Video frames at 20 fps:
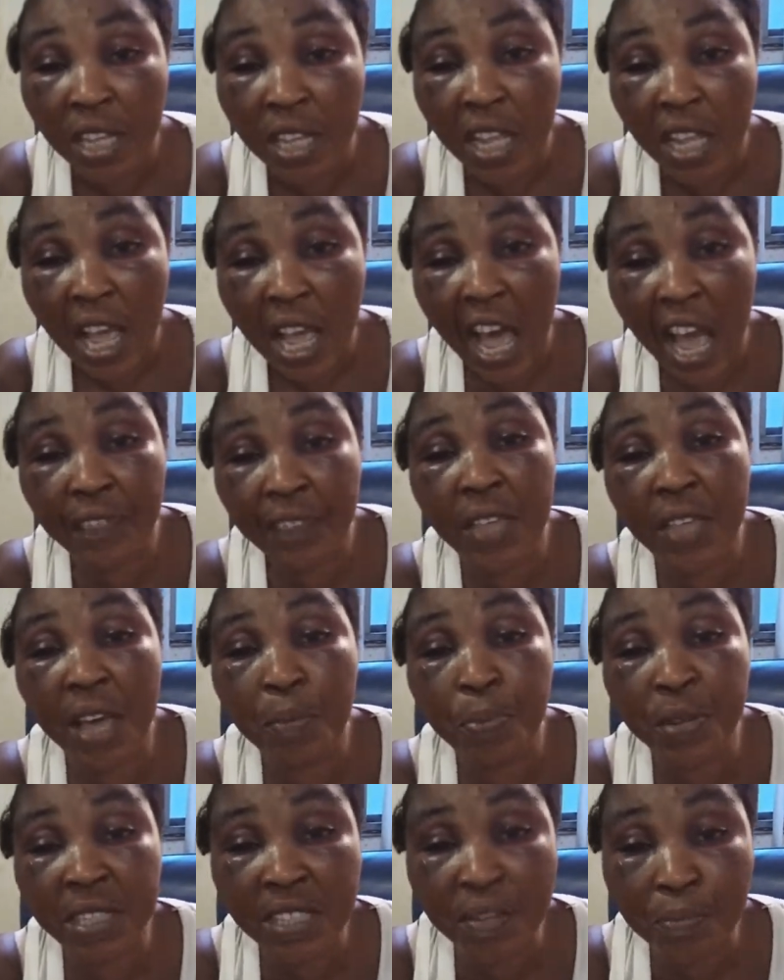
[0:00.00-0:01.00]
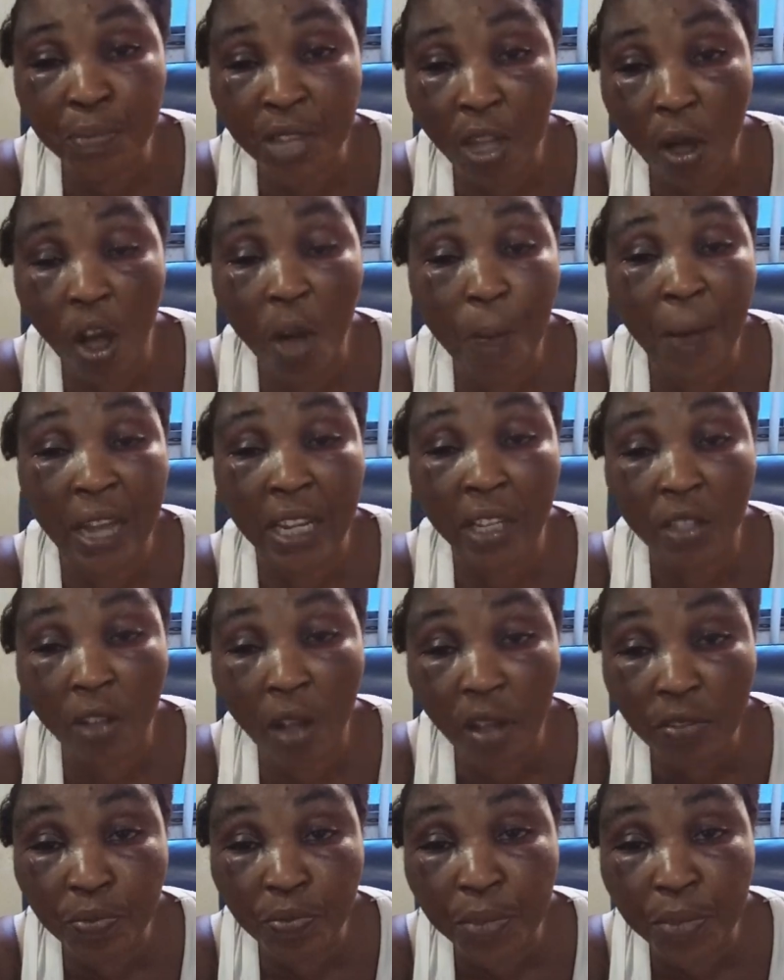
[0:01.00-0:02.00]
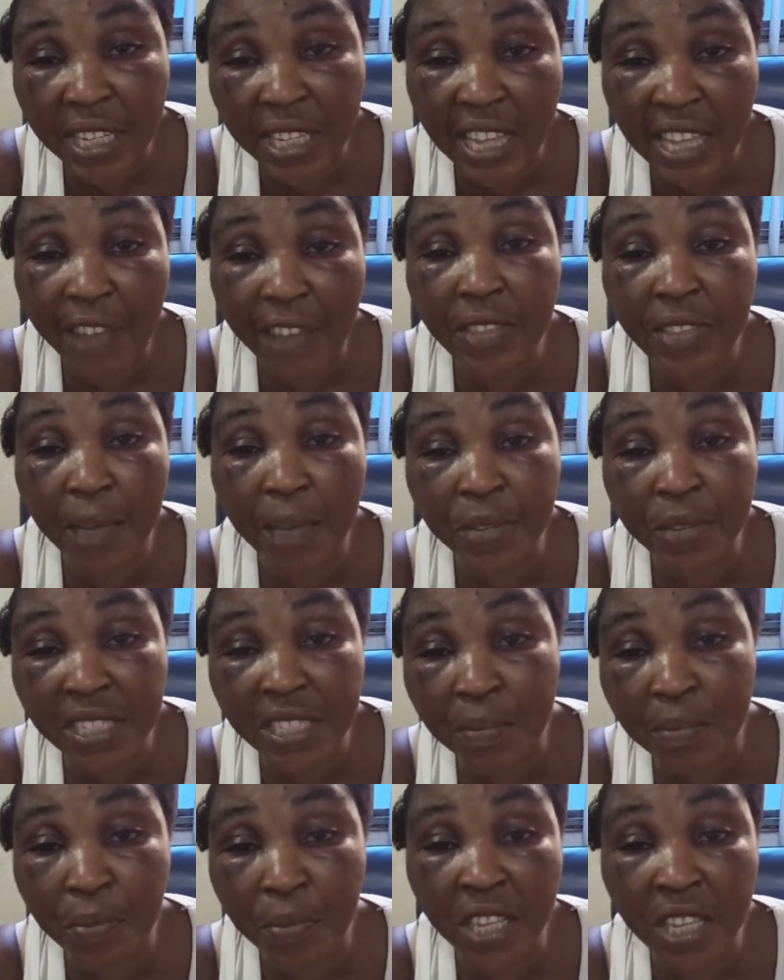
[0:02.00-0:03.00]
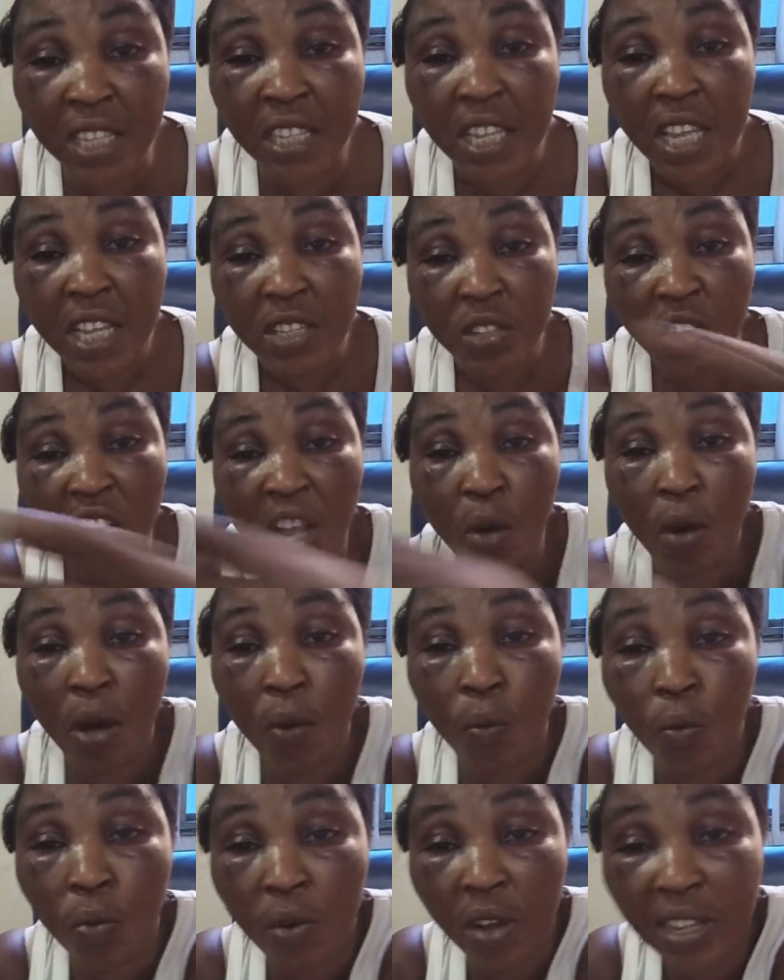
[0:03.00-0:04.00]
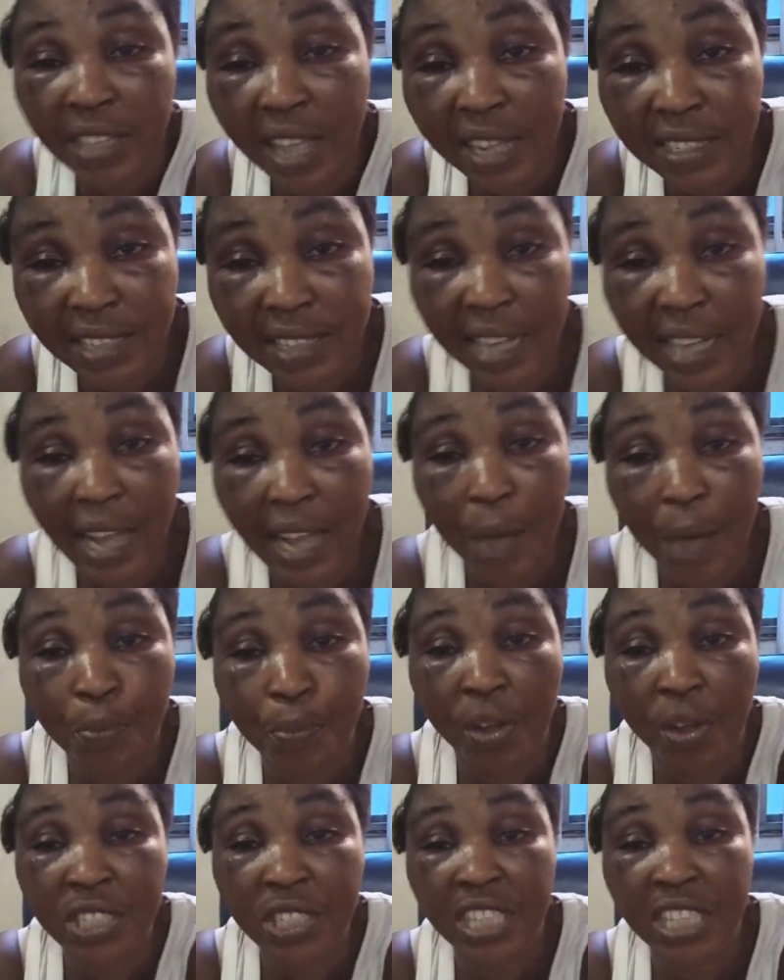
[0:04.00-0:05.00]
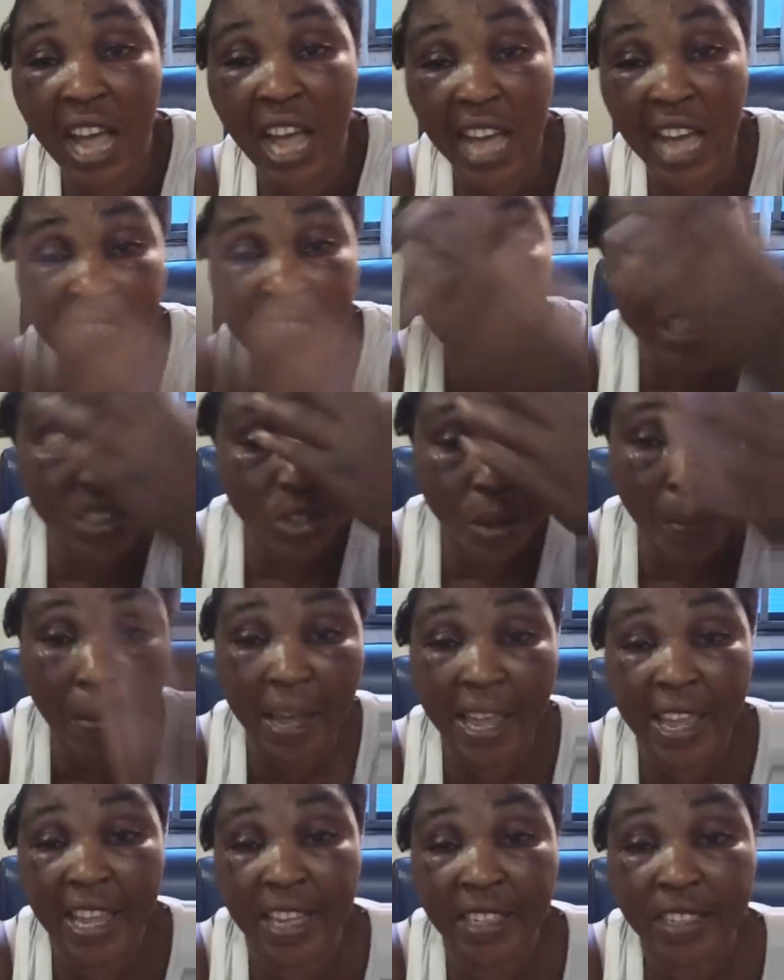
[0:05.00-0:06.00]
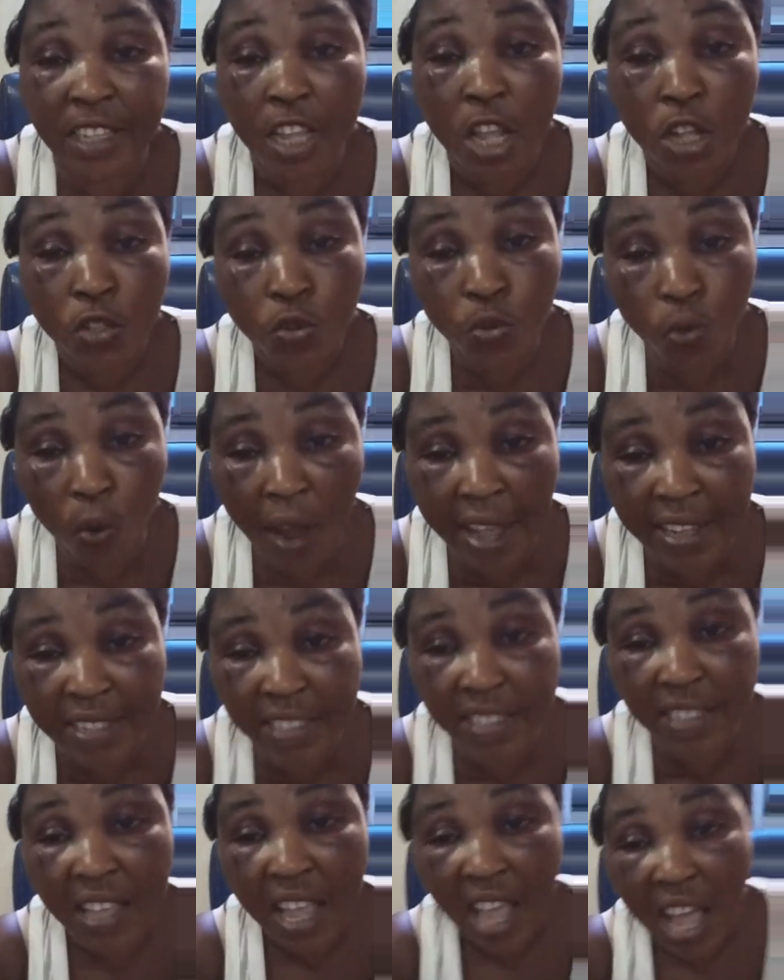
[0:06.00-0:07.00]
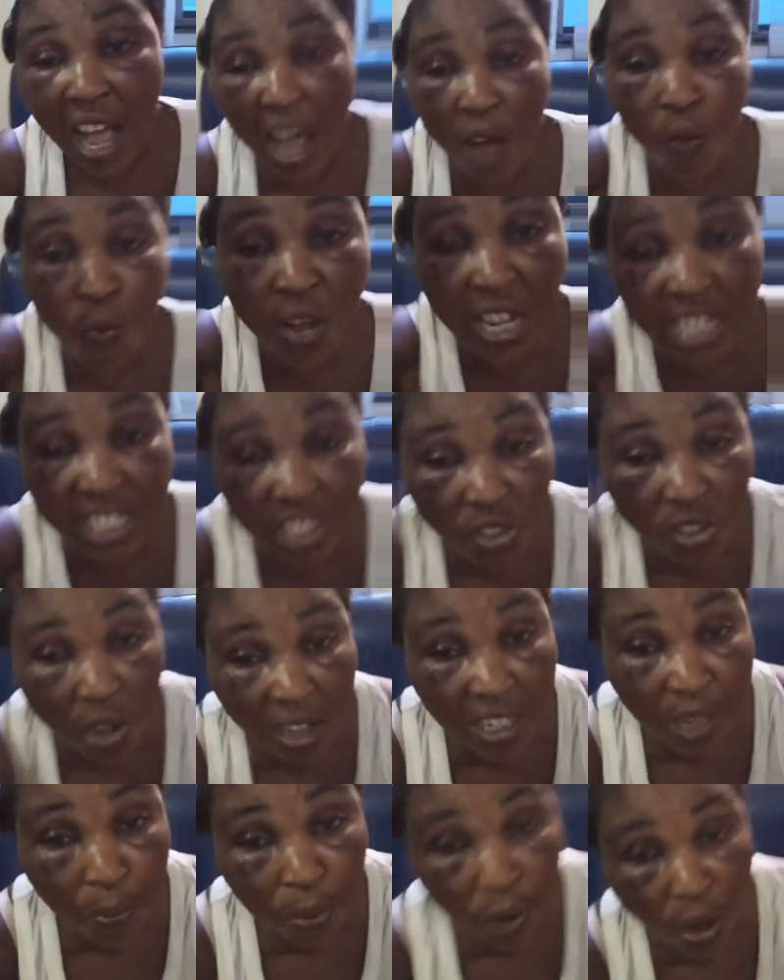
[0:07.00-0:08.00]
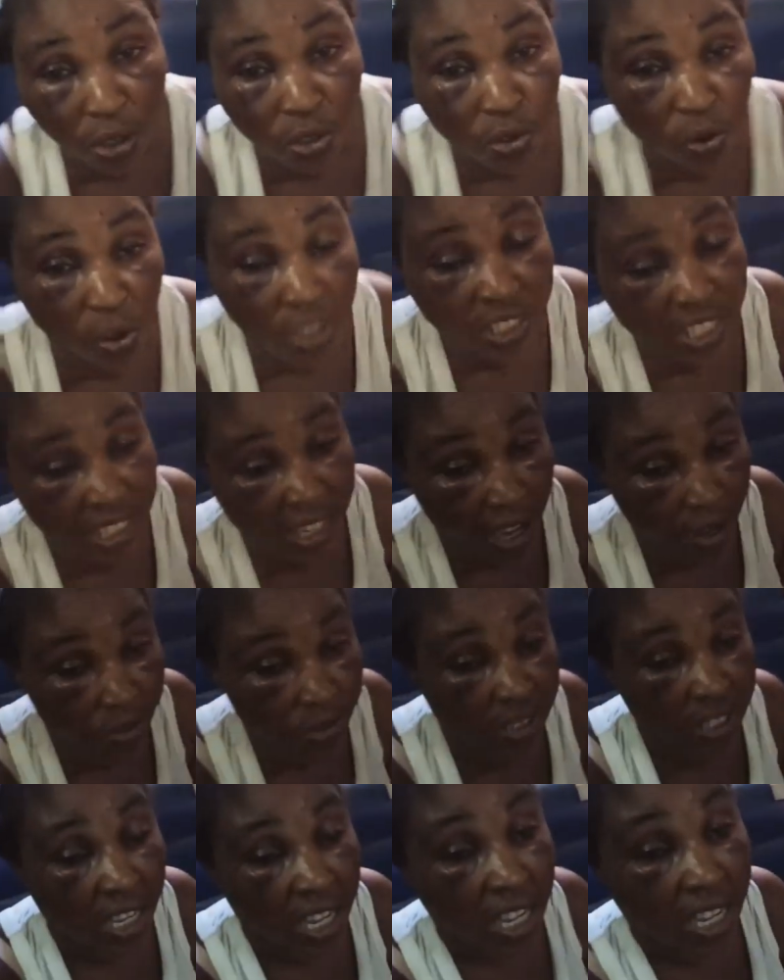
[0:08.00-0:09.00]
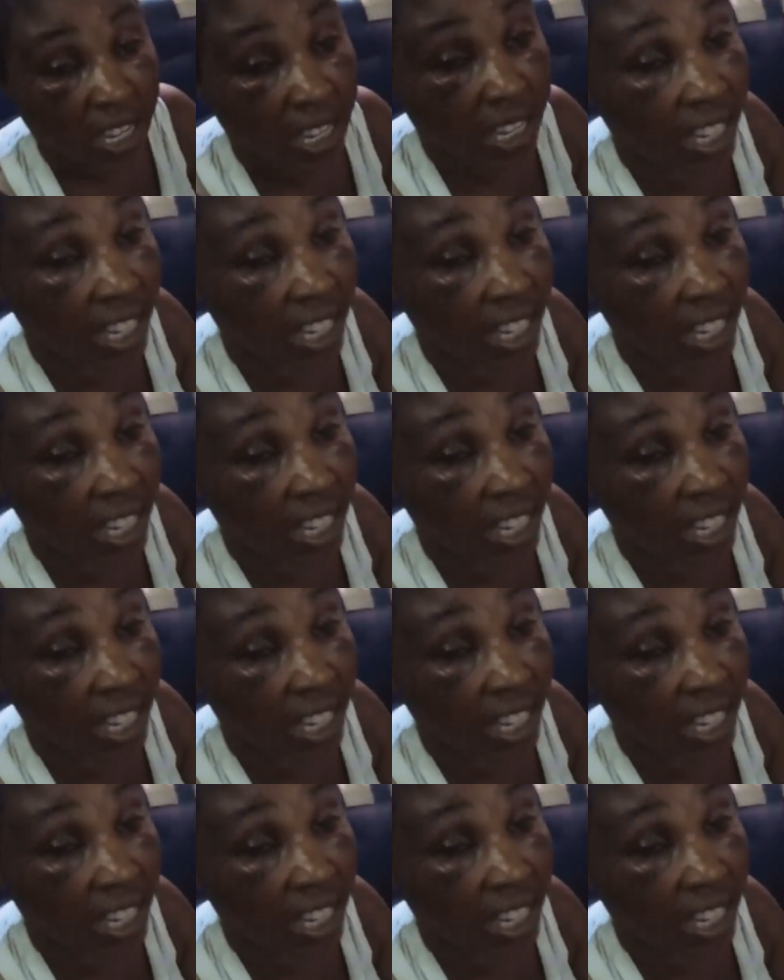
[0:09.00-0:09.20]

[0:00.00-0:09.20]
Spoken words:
After beating me up and locked me, after beating me, the other one rolled outside and brought chair and hit on my head twice. And when he saw the blood gushing out, he